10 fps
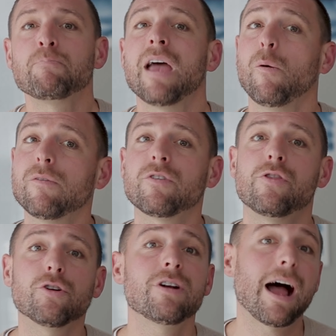However,
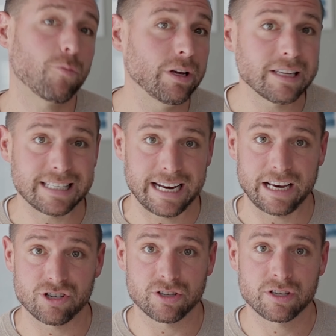they're not real estate
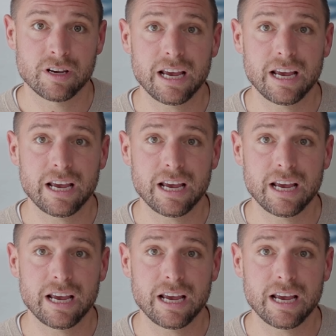agents.